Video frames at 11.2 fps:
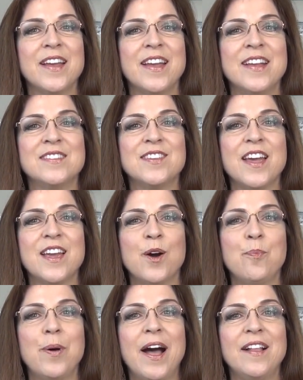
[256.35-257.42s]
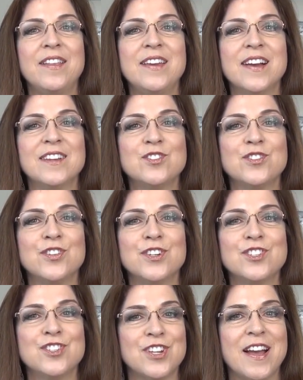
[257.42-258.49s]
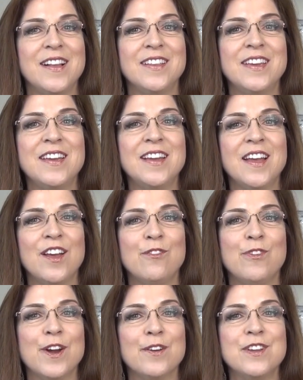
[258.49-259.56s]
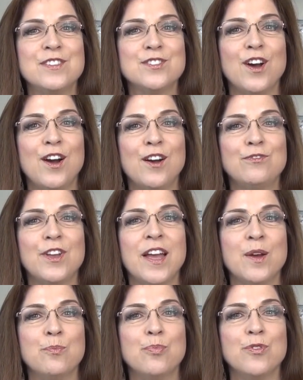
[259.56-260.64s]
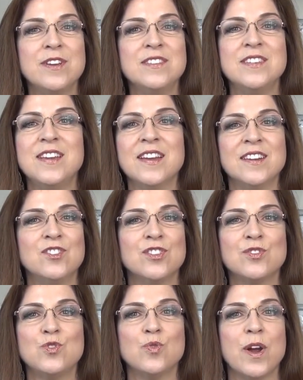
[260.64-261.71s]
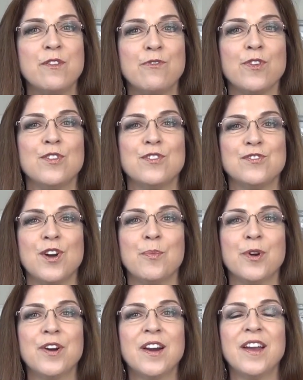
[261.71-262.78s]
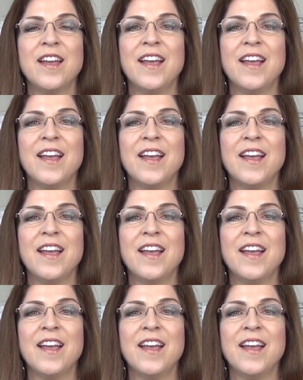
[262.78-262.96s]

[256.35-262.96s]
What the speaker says: It's like a polyester challis, very soft and breezy and just great for the summer.